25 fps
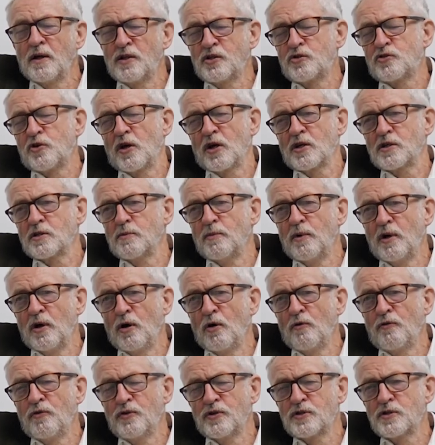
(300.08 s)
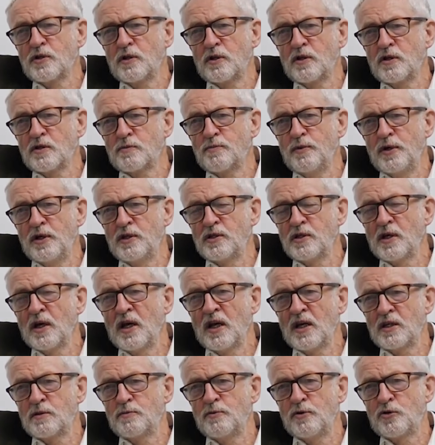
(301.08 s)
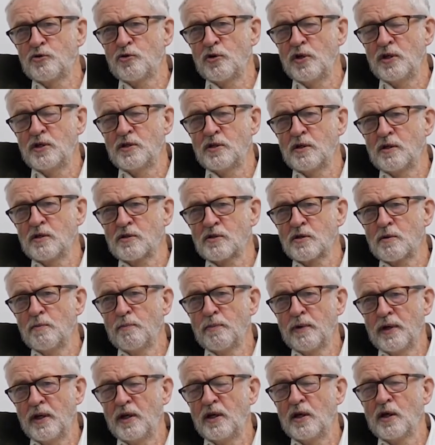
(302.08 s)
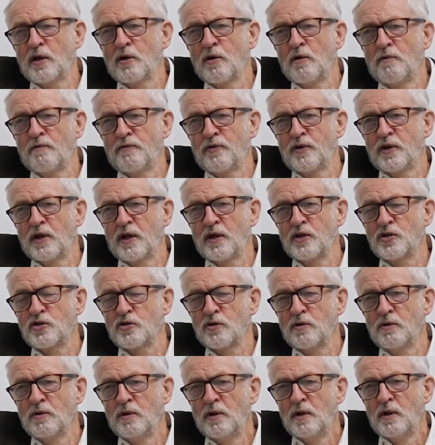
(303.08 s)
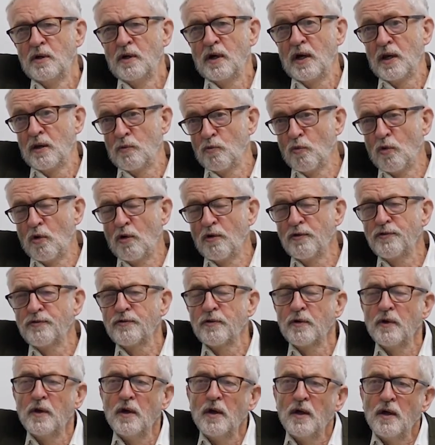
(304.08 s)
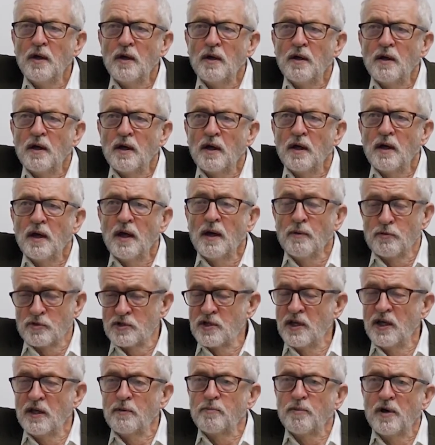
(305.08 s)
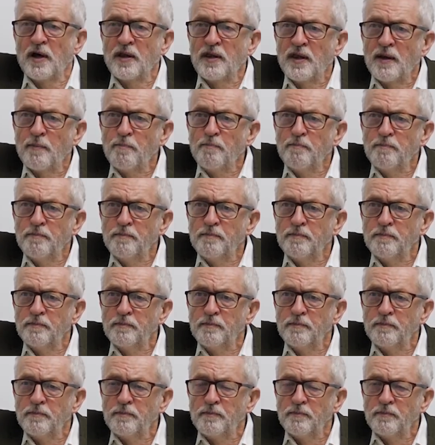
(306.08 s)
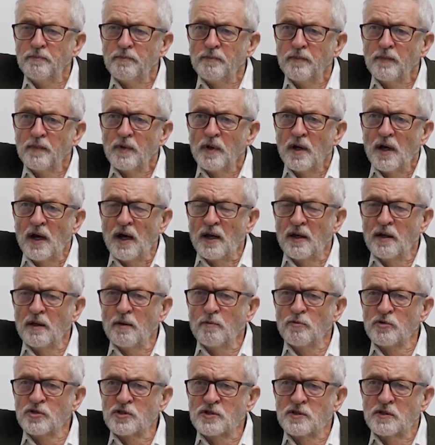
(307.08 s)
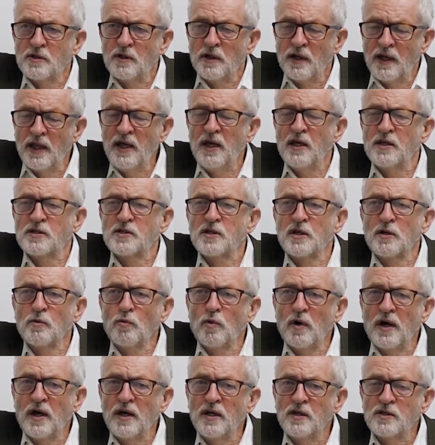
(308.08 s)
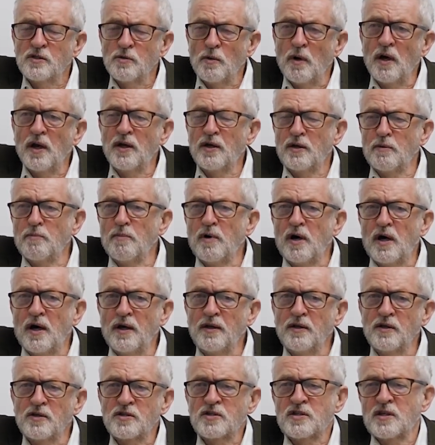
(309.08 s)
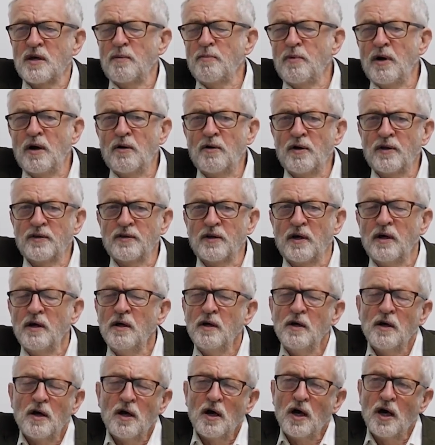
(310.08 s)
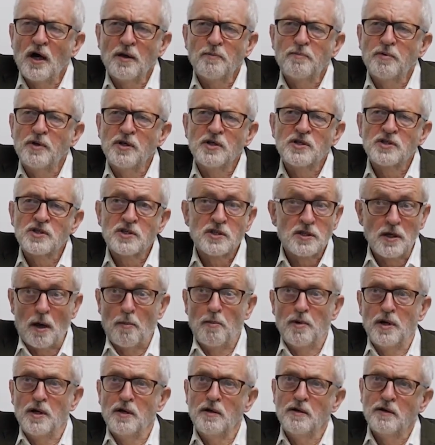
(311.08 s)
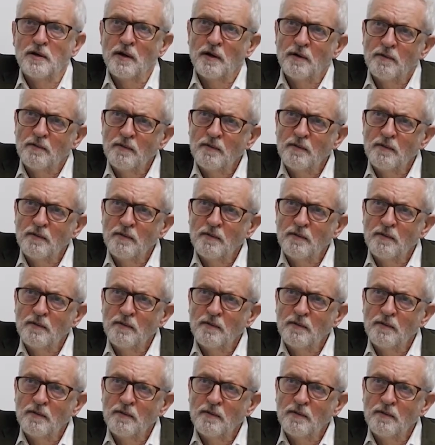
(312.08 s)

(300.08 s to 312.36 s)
instructed my office that this meeting had to be treated as completely confidential, and it was. it was leaked by them. And it was leaked in a way to undermine that somehow or other I'd been summoned